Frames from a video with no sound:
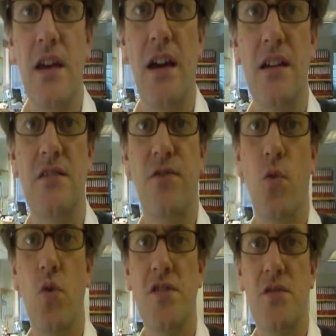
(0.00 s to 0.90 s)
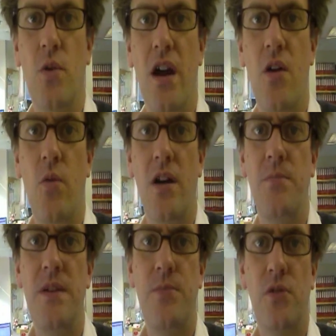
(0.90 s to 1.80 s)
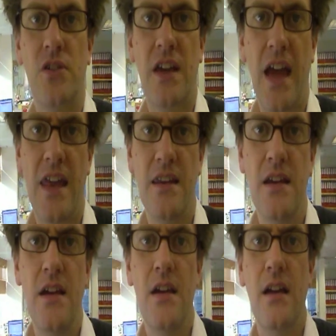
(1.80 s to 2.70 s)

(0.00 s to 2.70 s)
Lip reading: is Foursquare, where people can